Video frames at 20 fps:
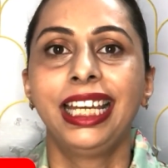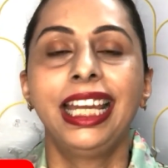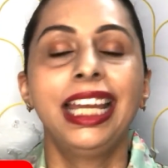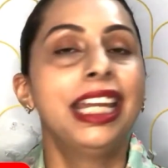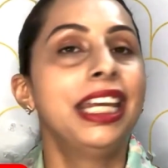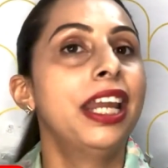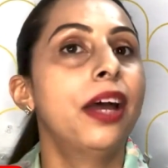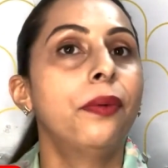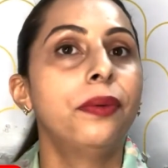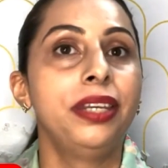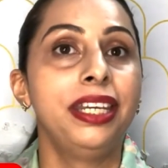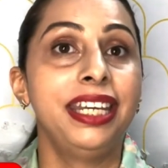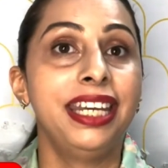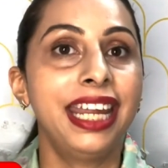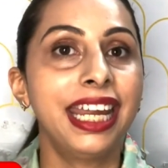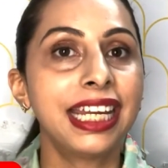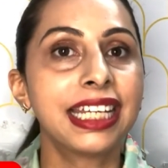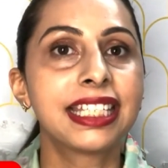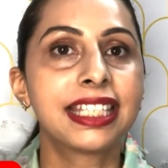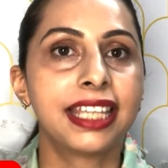Now,
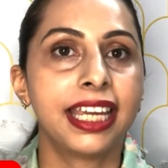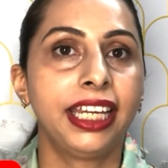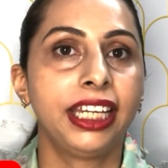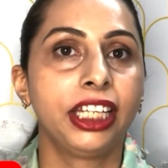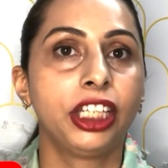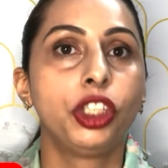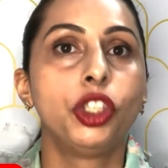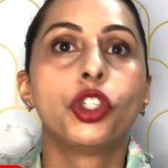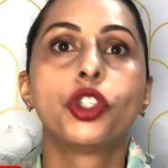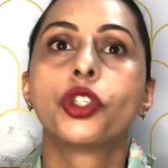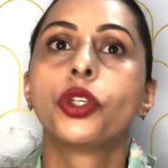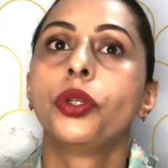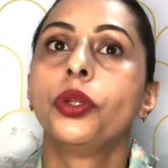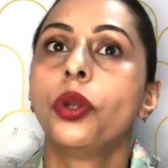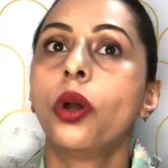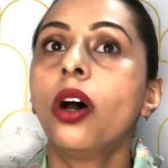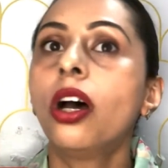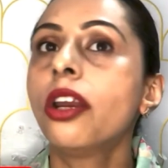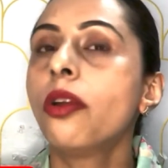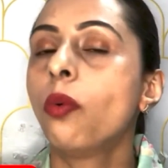next thing you should
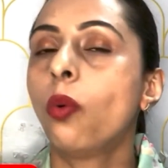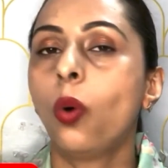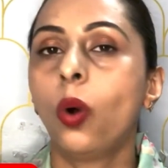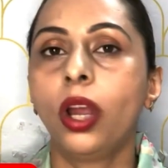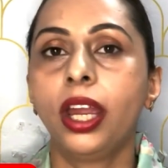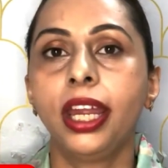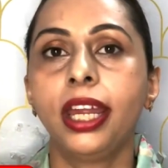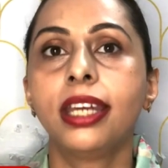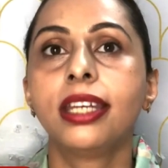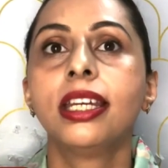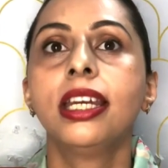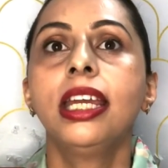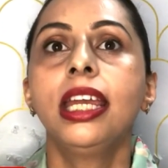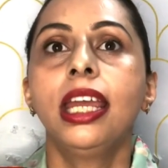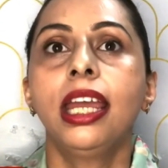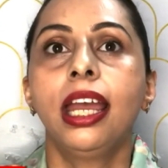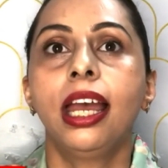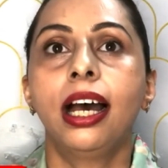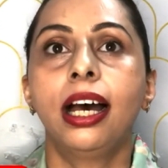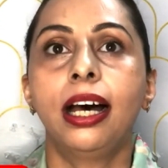not avoid
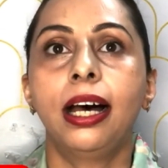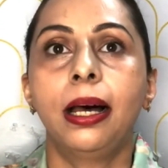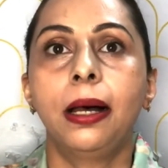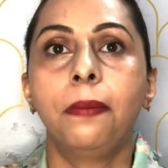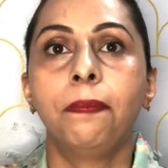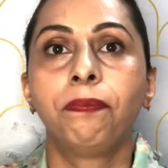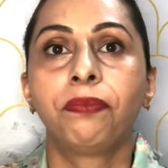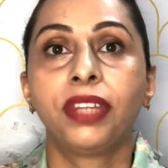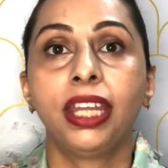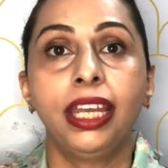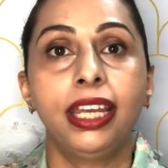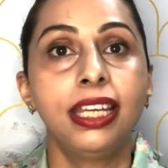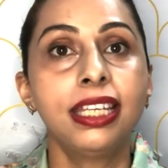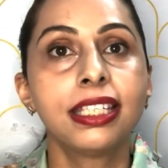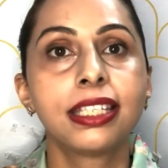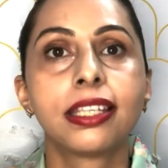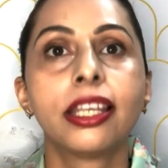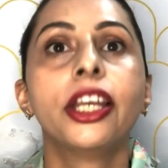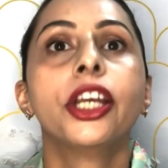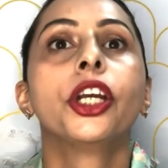
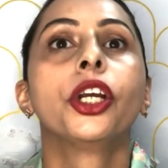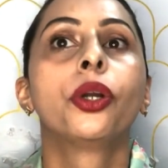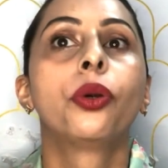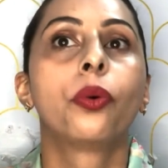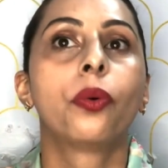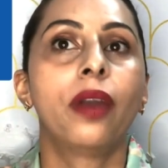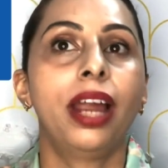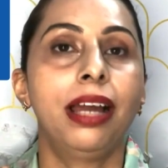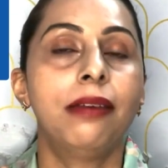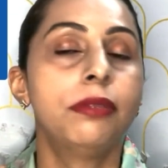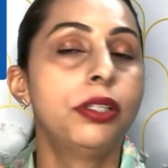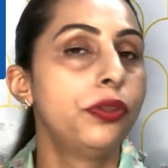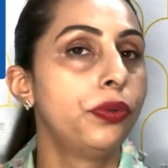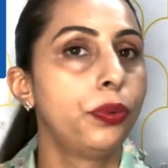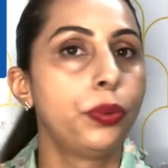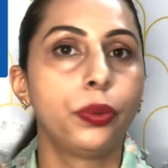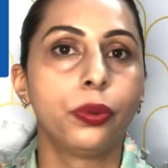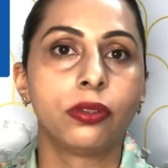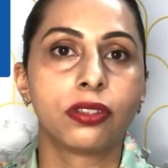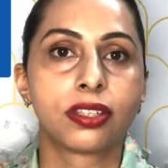is grammar
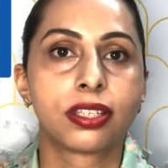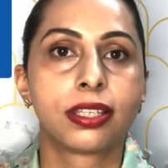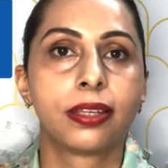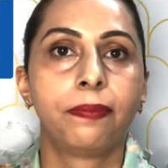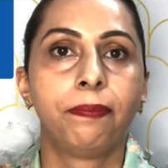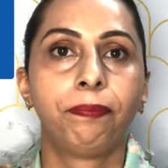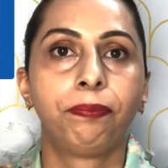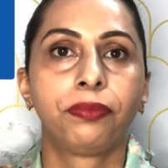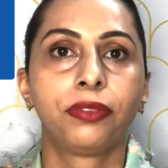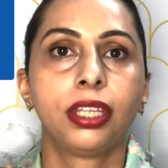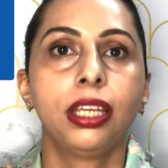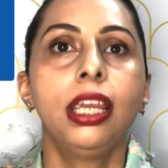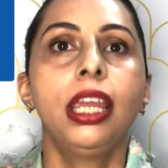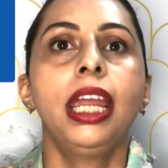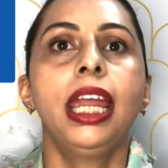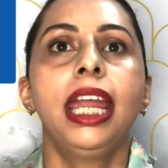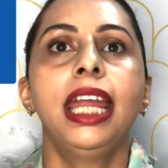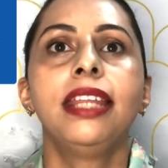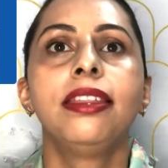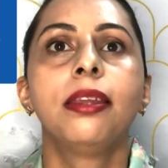rules.
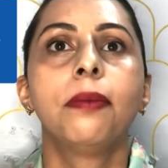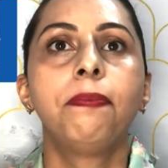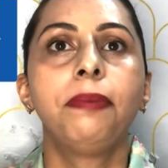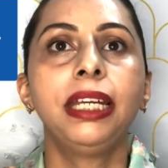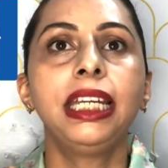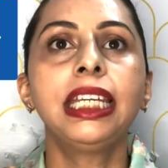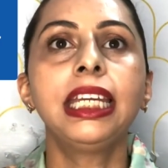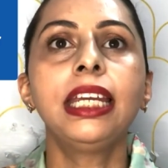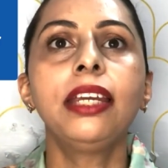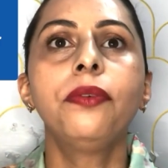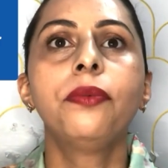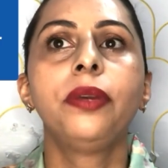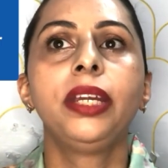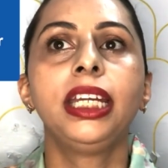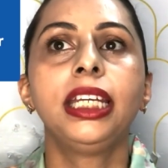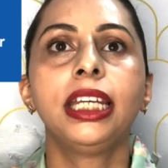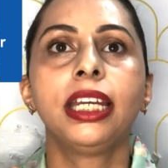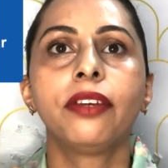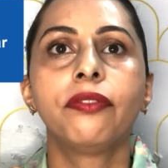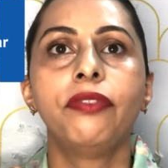In the PTE
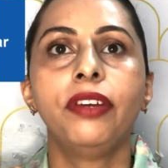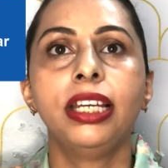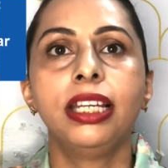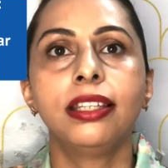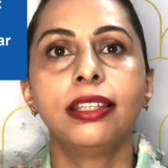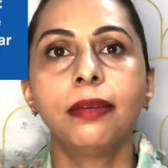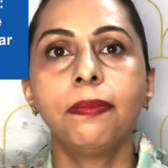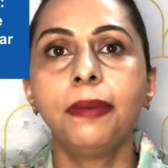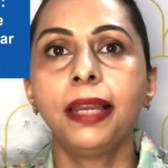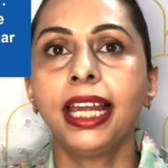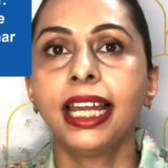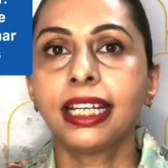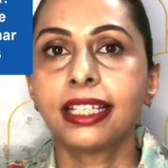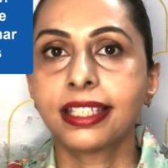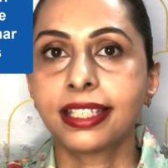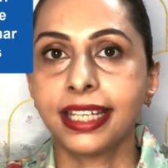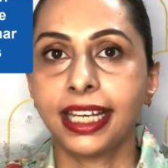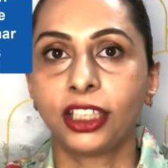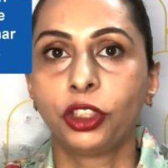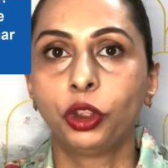reading fill-in-the-blanks
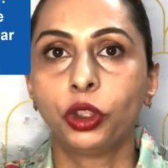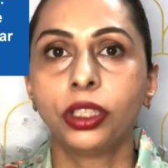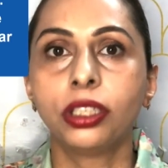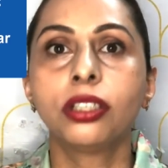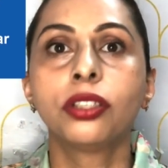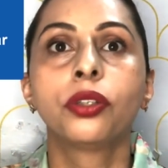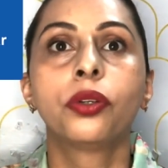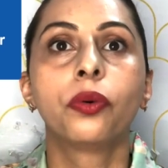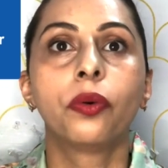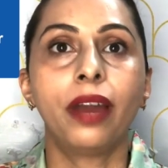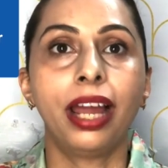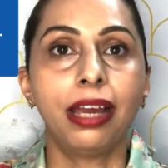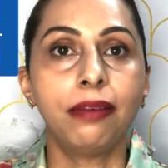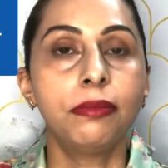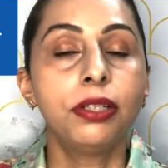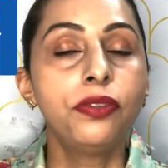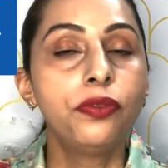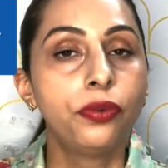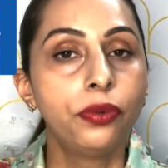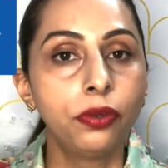section,
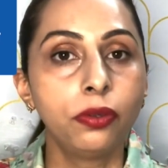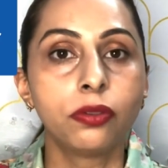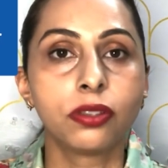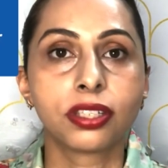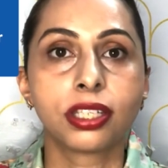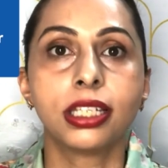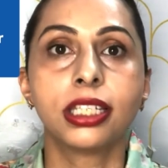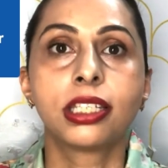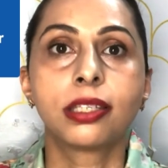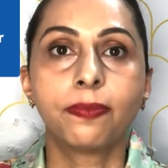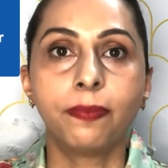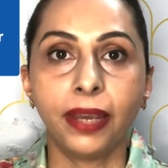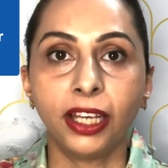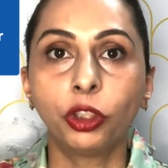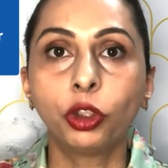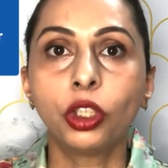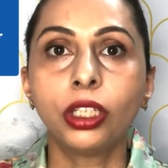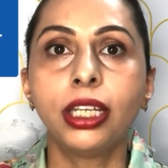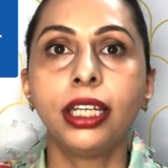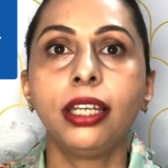grammar rules,
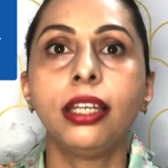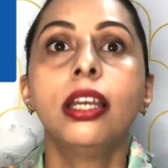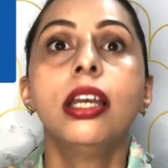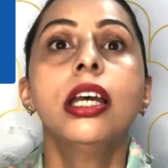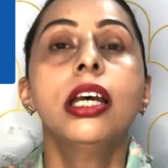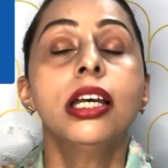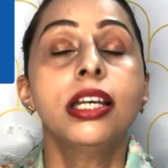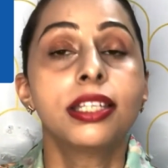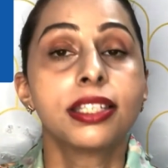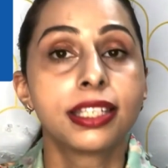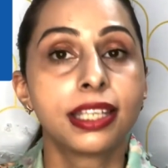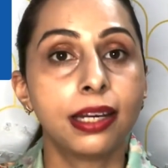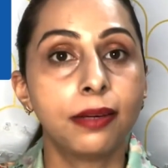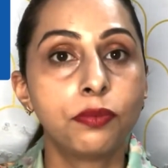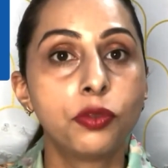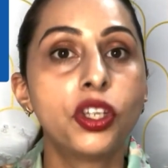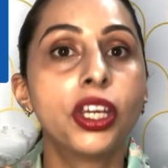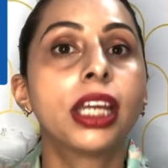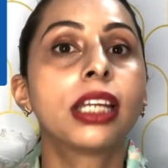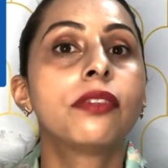especially
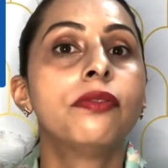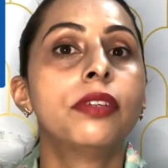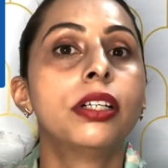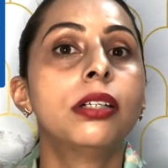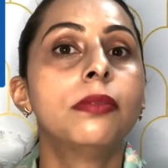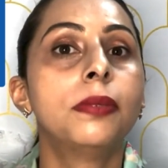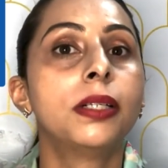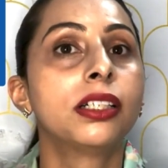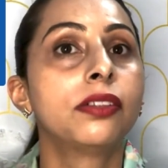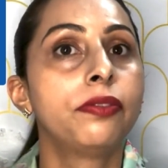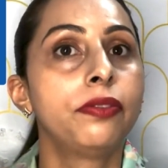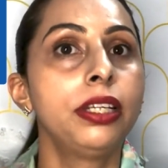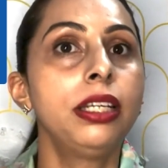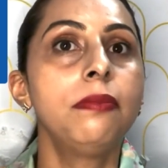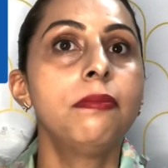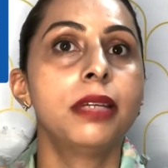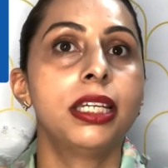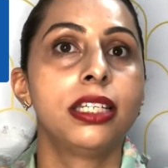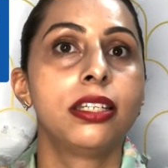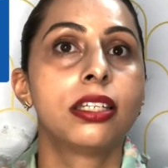subject-verb
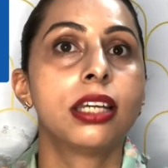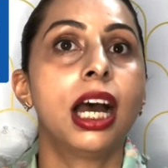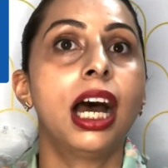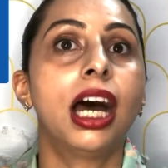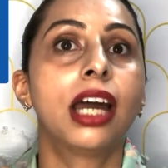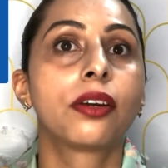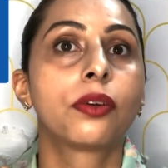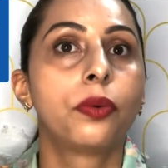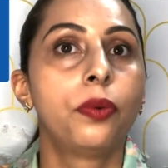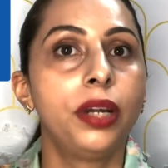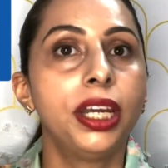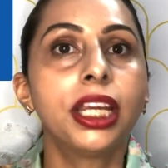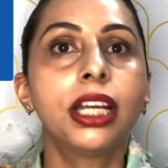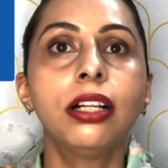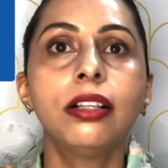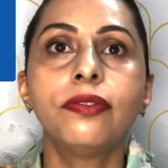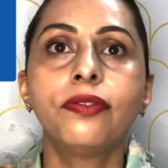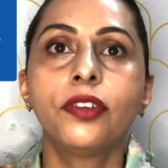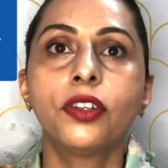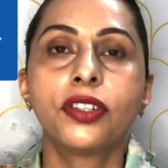agreement, are critical
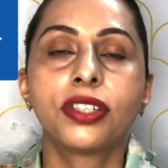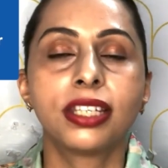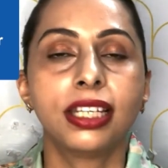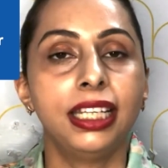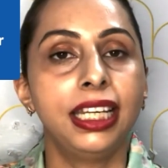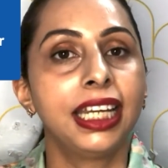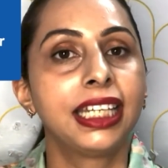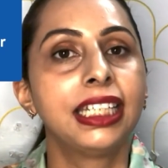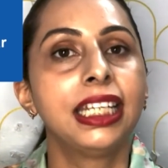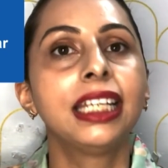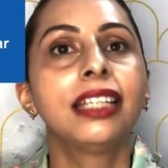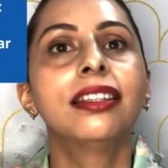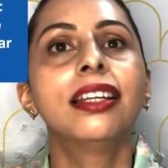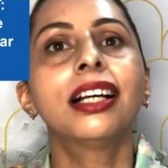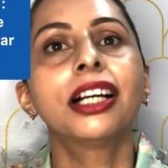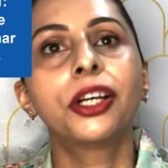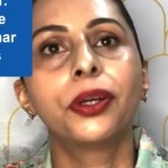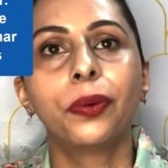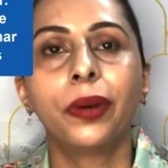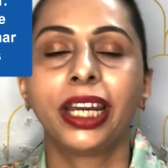for selecting the
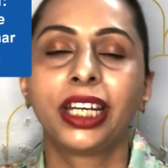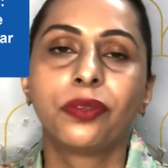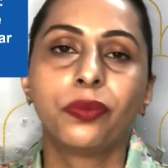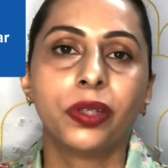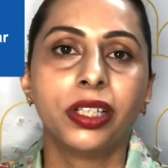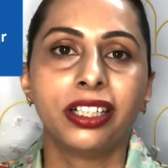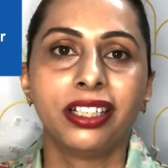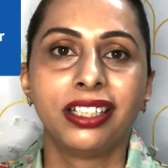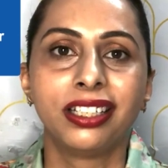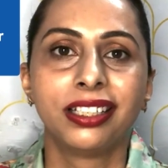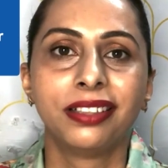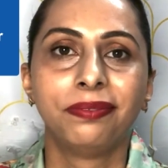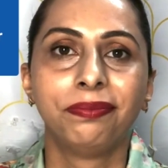correct word.